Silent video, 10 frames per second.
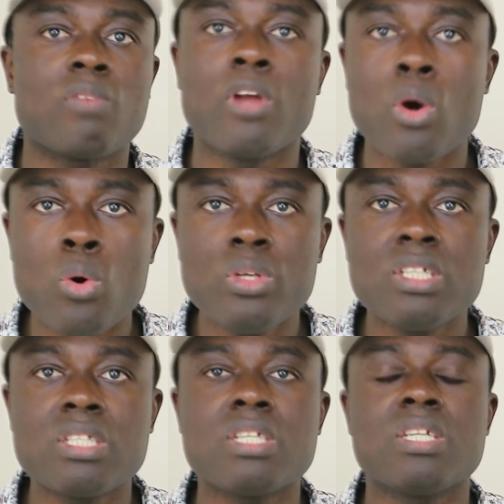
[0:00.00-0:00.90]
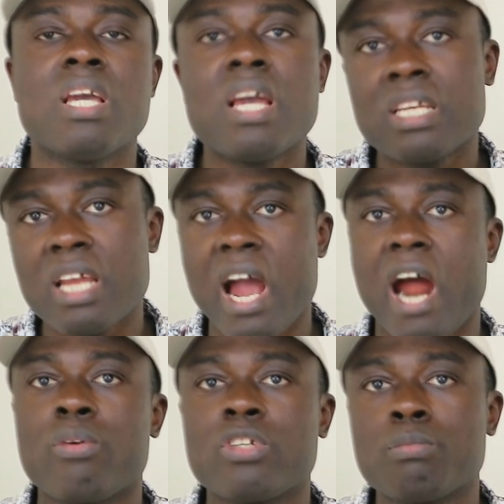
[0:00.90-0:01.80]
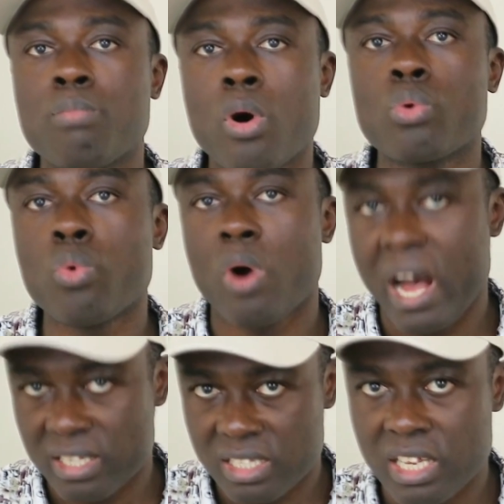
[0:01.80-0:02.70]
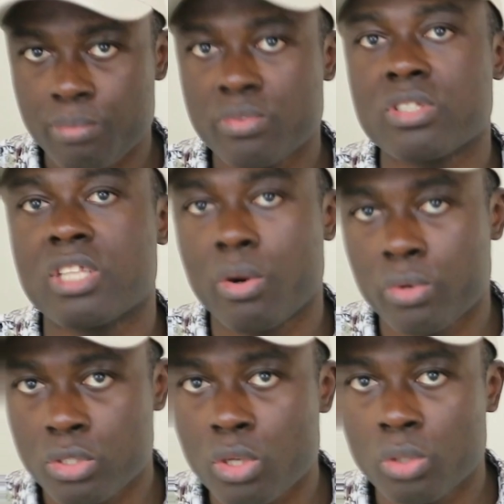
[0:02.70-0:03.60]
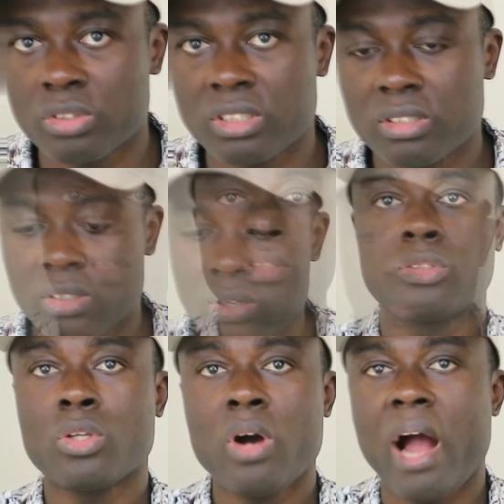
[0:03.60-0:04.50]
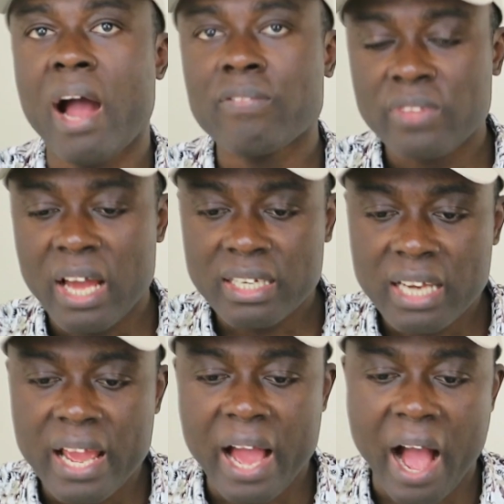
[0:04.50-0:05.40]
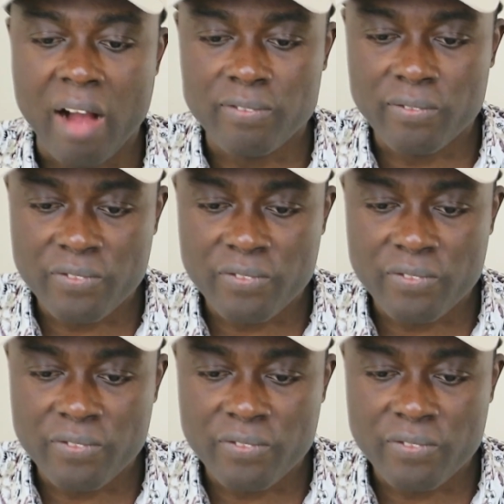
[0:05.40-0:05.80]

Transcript: of the OET, the Irish board will accept the result. So after they have